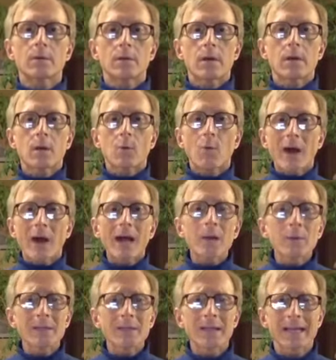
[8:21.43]
why are
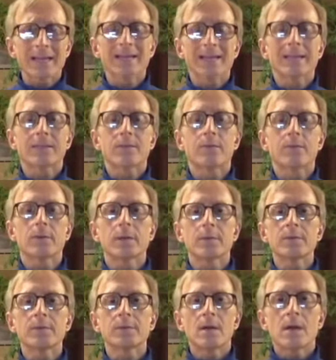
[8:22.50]
we lengthening the
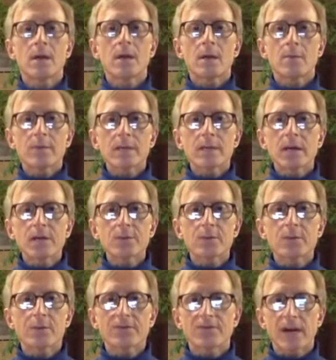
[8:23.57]
ribs? Because we're
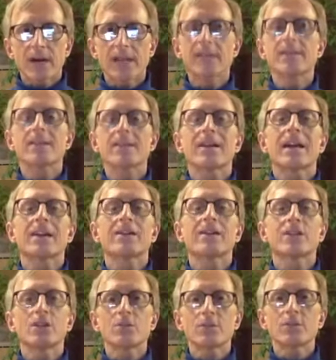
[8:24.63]
inviting the light of the
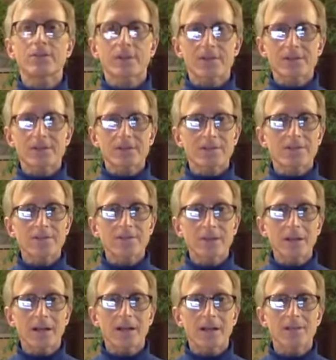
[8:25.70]
universe to fill
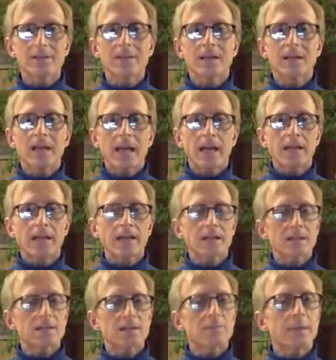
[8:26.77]
us, and it
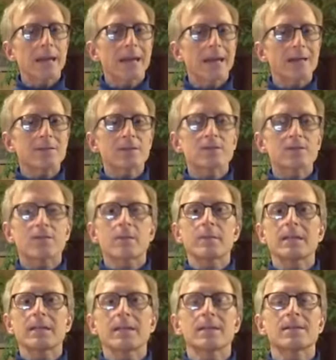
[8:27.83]
expands us from
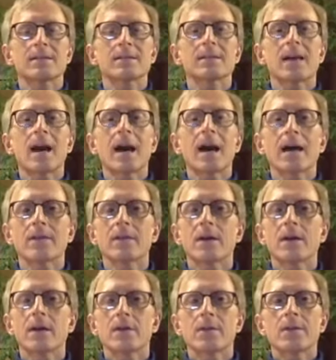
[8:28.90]
the inside.
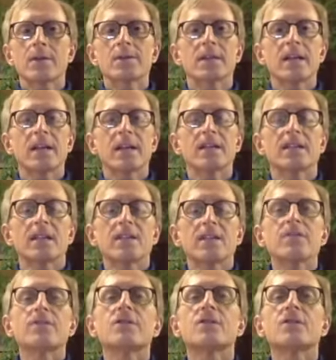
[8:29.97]
There's an
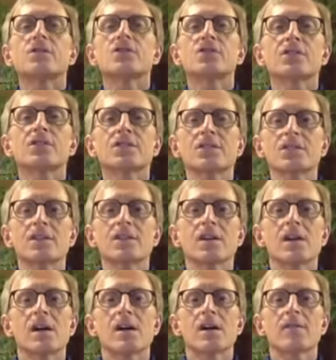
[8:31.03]
effulgence
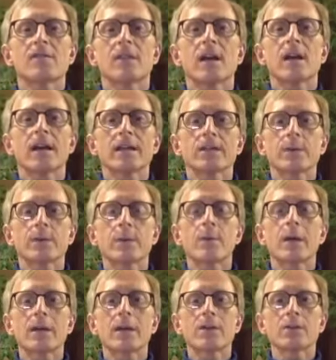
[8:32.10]
of light. So we
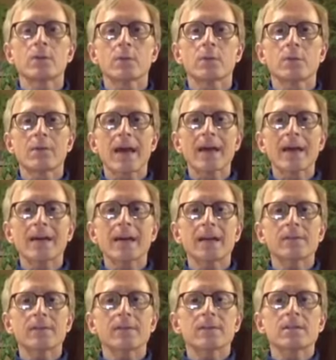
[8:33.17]
want to do it with that kind
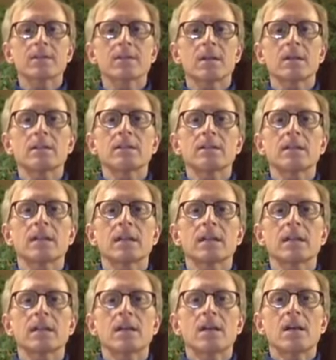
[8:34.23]
of subtlety
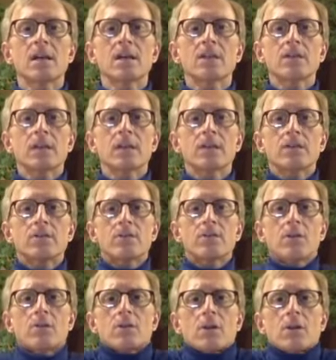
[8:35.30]
so that you
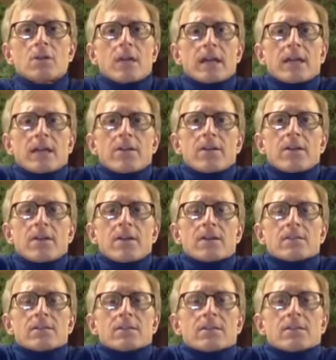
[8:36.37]
don't go like this.